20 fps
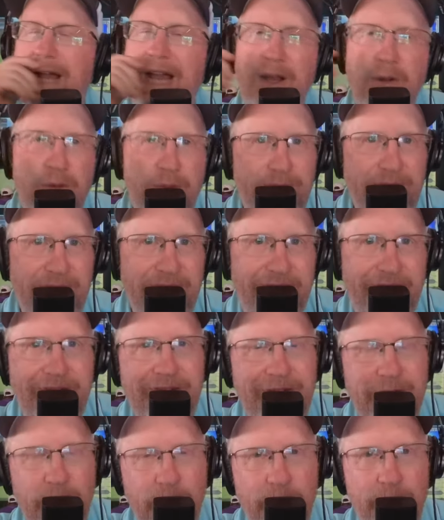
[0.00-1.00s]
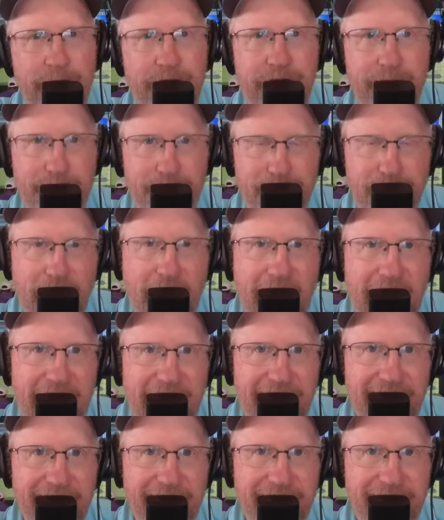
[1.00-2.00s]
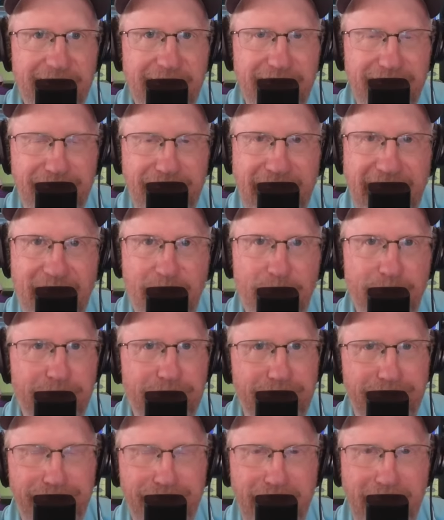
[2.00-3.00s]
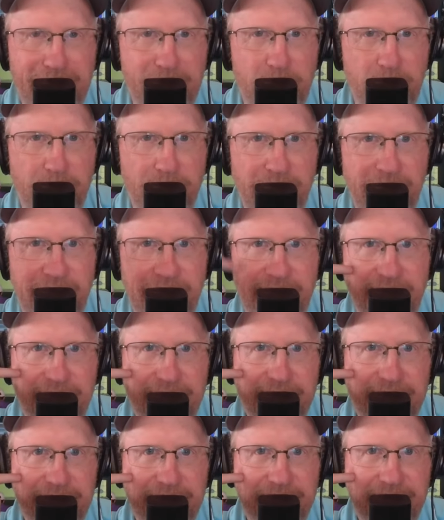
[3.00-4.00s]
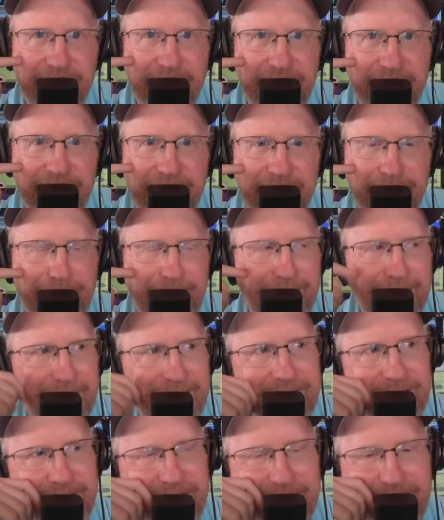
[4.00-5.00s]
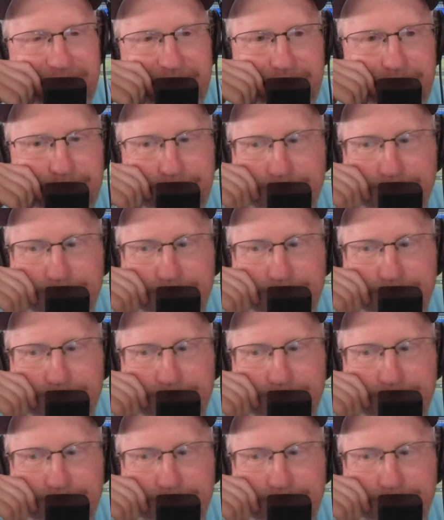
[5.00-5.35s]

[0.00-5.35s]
I would be so surprised if that was the final plan. I mean, that just,